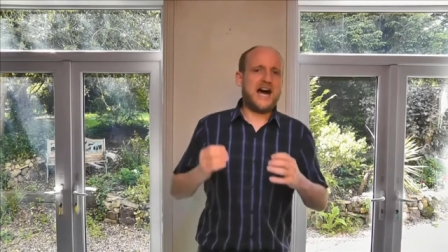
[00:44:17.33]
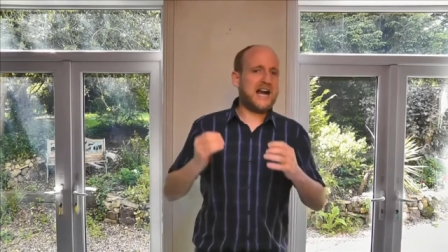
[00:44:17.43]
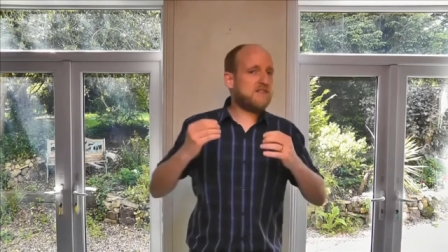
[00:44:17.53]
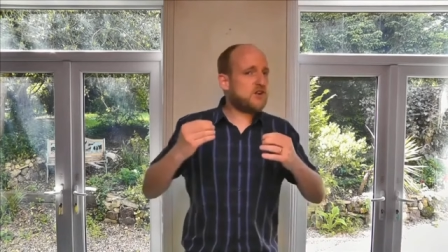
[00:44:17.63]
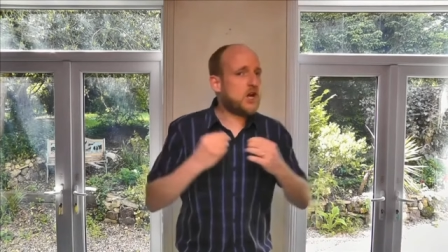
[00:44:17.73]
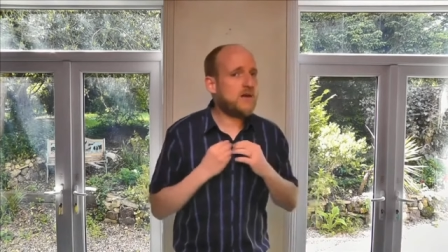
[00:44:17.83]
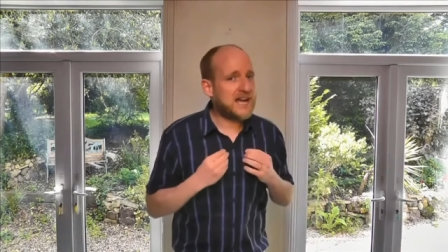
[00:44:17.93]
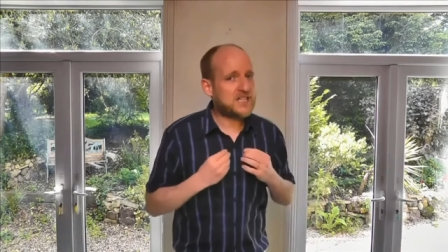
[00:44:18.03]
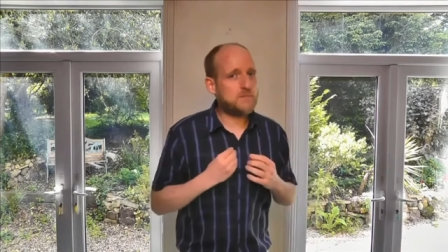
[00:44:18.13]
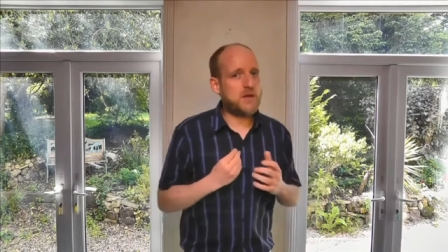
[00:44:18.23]
And I've got
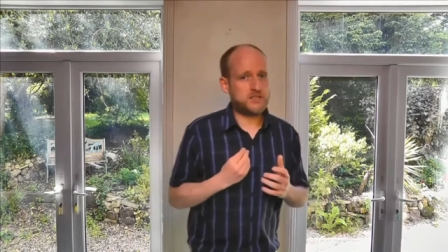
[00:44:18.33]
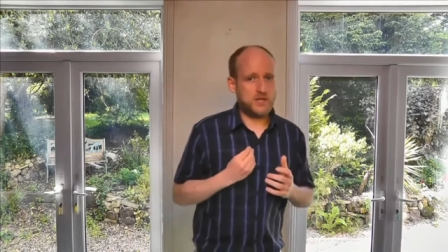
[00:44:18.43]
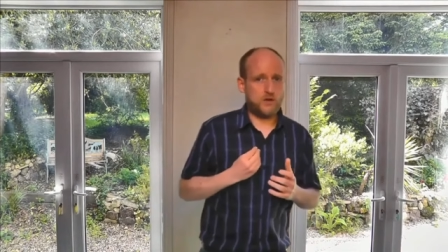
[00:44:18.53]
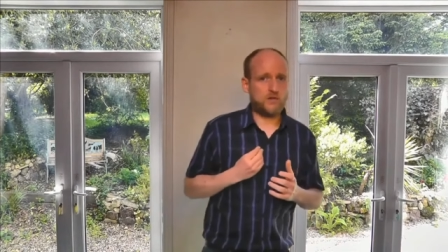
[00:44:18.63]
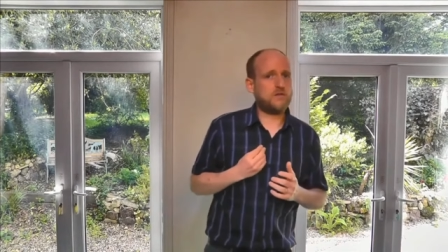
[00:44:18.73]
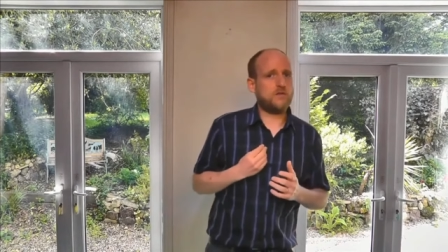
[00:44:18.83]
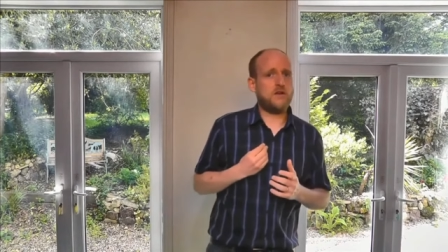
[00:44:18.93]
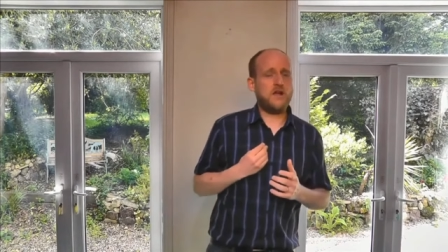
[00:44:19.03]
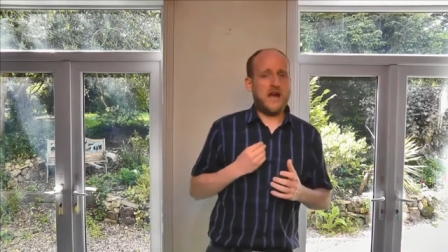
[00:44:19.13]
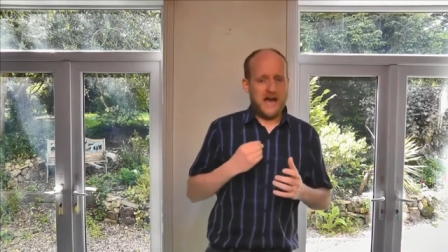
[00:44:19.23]
to ask myself,
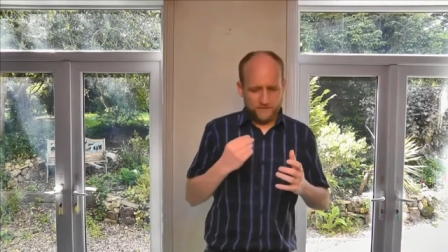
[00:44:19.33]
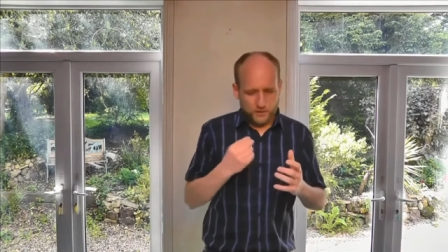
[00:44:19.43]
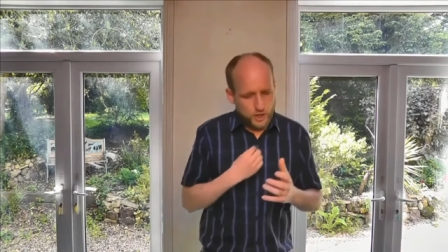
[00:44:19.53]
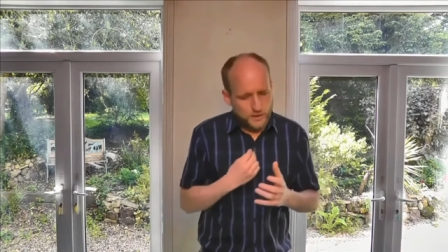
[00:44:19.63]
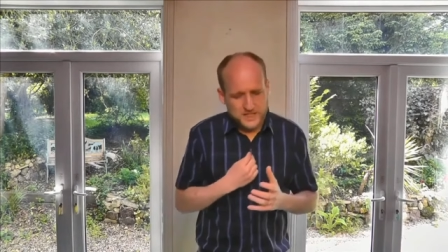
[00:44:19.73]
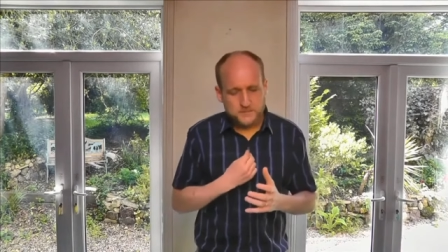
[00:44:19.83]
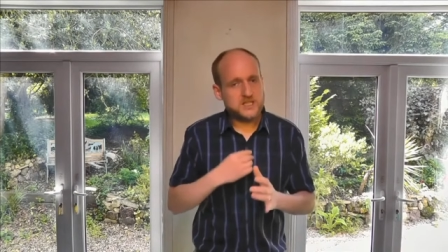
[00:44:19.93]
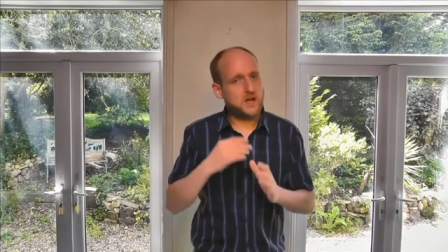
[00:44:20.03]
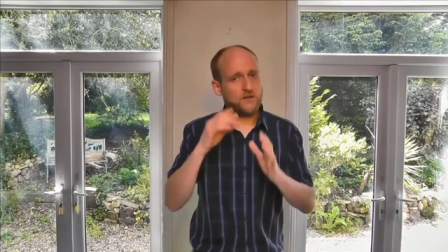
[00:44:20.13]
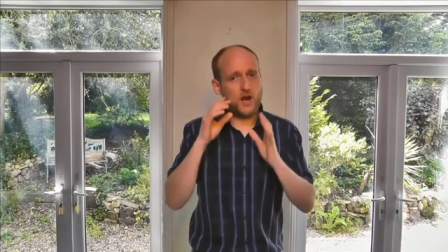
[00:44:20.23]
I've got to ask
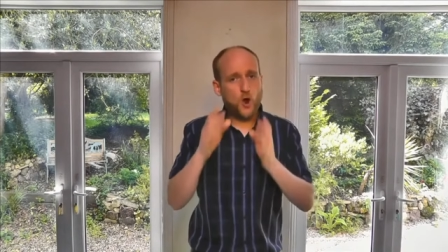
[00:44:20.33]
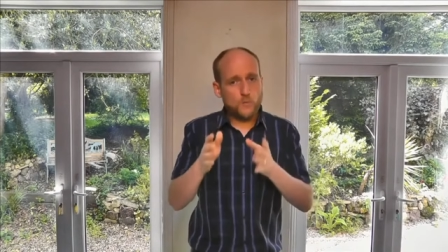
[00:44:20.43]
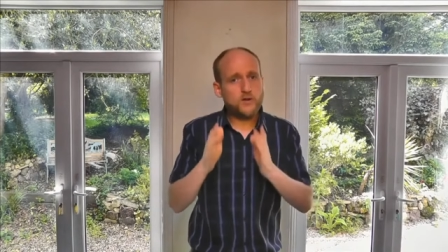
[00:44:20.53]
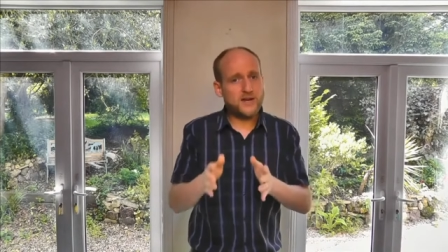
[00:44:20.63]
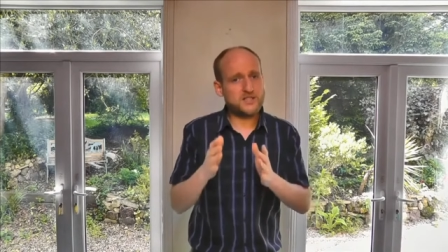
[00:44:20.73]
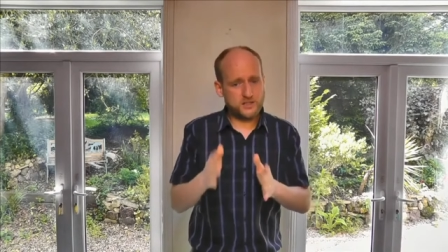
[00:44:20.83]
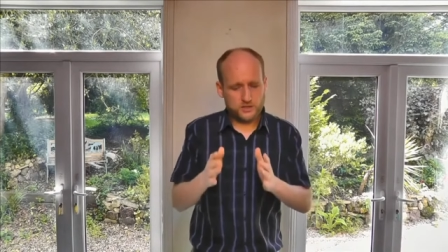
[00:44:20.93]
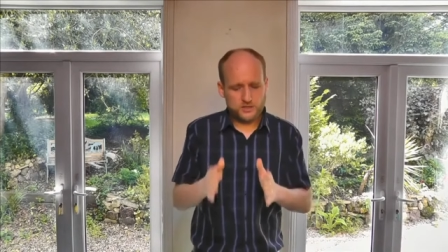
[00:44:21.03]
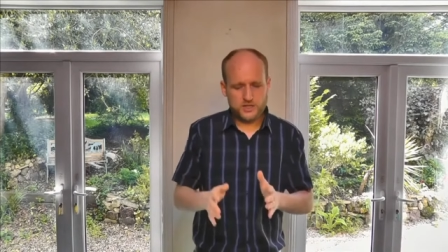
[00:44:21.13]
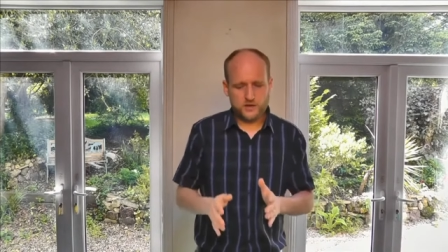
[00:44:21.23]
myself, and I hope you're asking
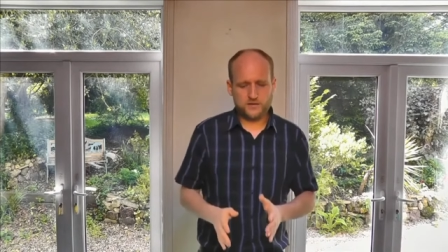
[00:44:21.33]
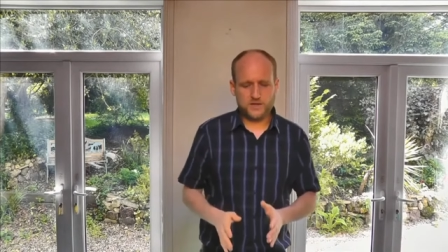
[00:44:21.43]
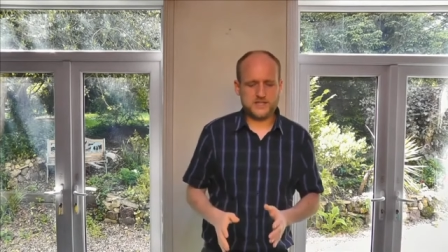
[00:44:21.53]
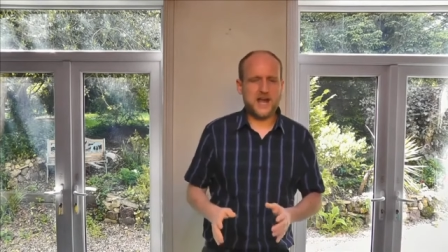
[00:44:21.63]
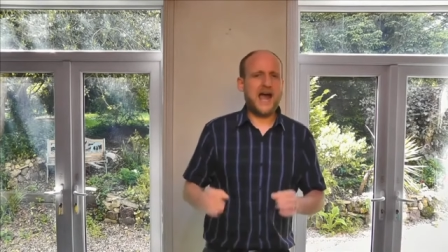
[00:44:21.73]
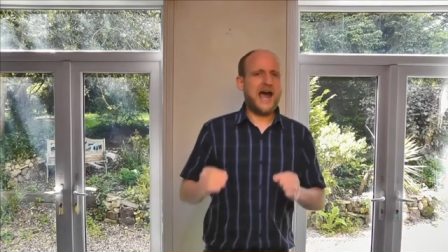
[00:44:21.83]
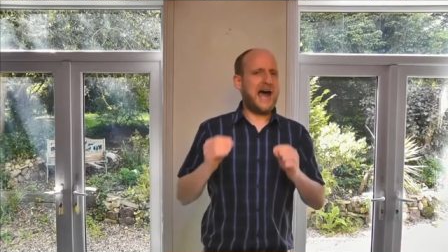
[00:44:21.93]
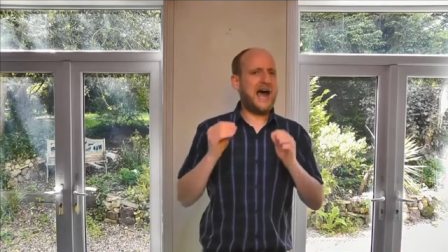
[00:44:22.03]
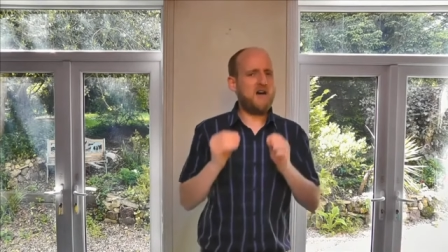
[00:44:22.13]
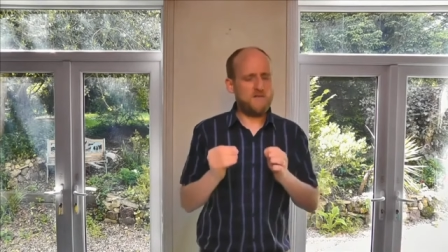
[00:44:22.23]
yourself this
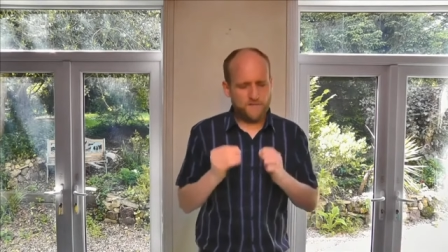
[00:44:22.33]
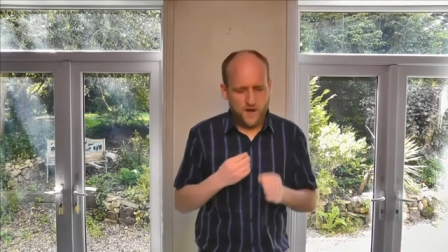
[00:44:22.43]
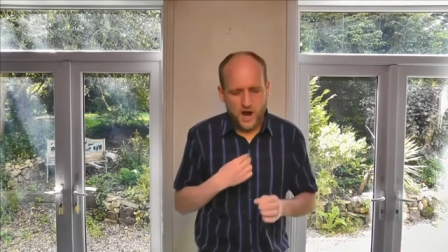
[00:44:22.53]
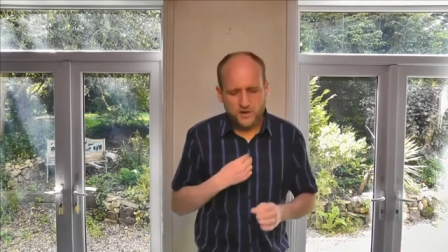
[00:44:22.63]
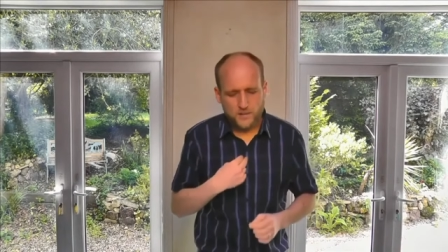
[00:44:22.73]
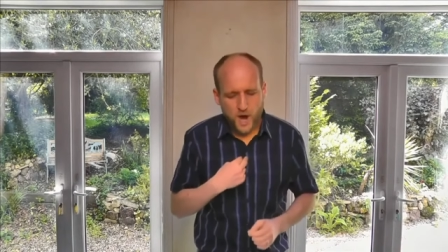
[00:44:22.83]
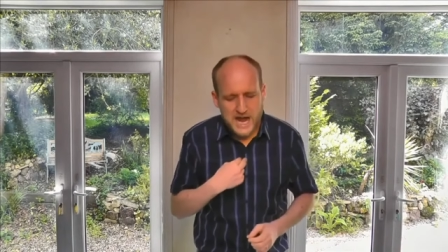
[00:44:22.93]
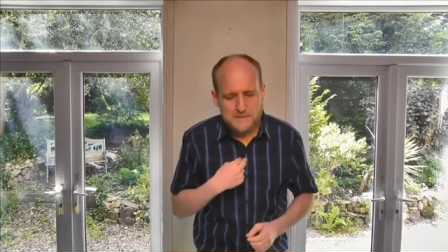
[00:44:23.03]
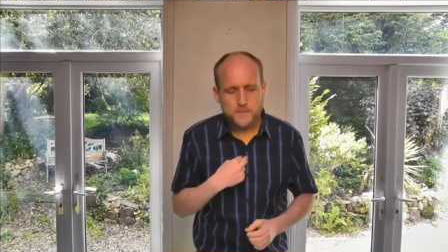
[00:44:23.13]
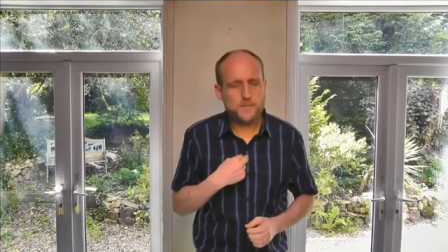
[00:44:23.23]
how far am
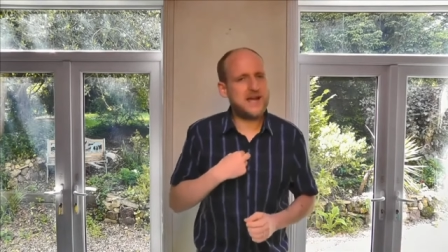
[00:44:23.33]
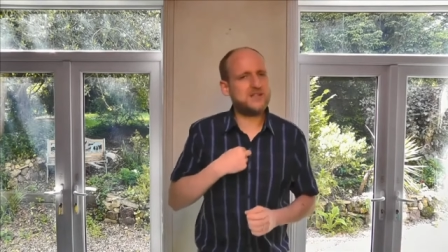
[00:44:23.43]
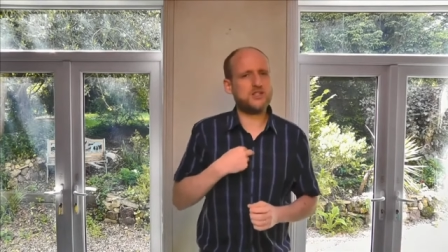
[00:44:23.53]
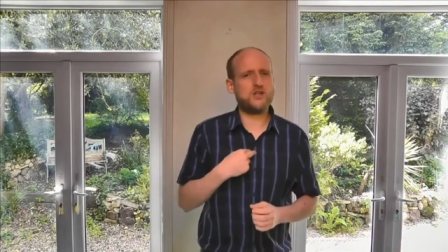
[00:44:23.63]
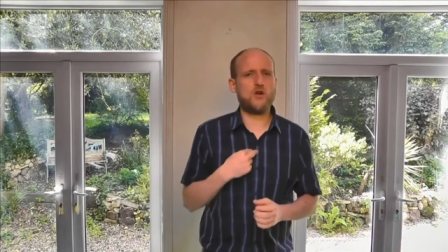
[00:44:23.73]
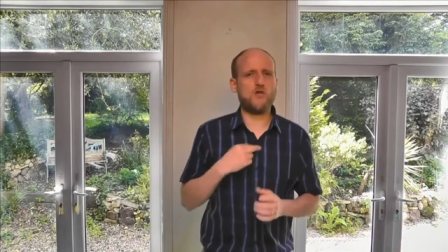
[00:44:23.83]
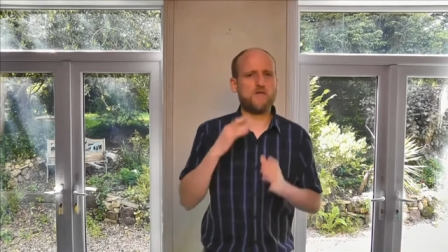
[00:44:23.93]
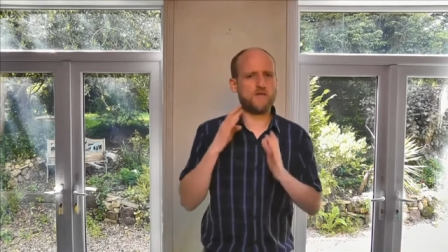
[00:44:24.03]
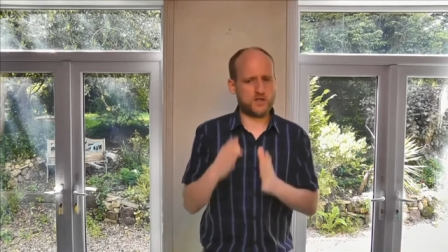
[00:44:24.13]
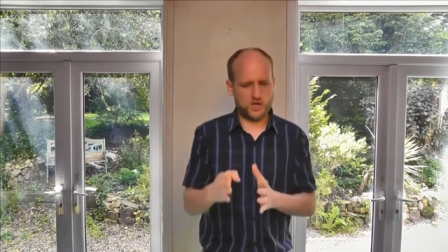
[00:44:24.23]
I prepared to
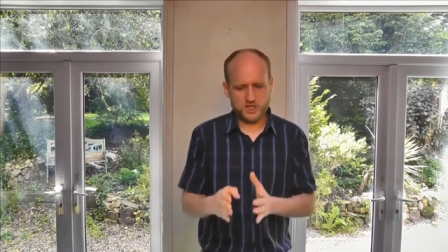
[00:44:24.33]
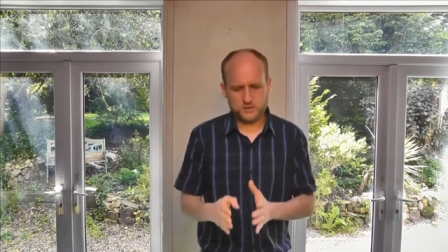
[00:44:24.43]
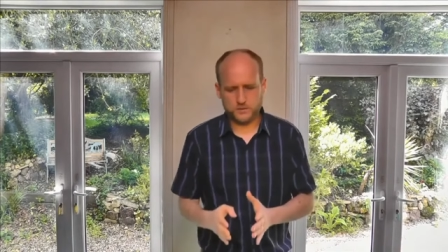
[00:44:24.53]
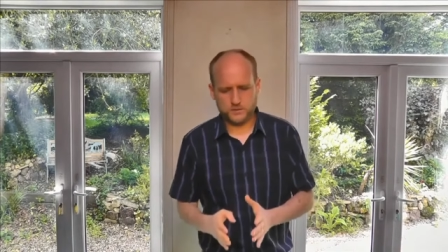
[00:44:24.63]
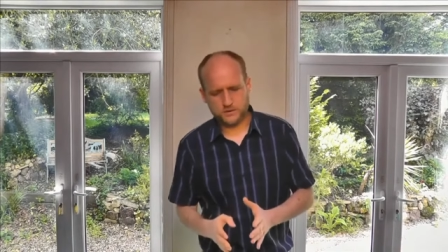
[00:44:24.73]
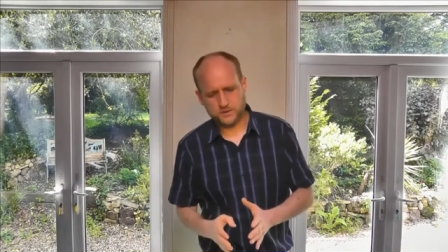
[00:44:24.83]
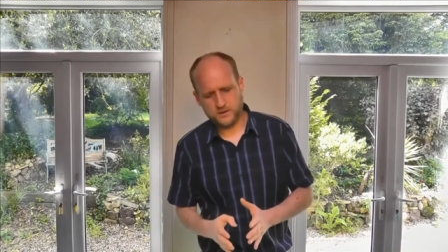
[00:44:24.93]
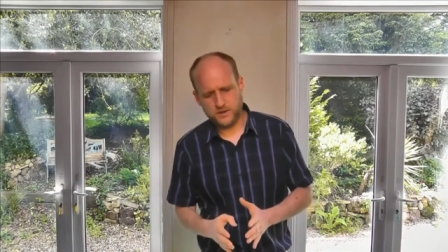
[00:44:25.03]
go for the gospel?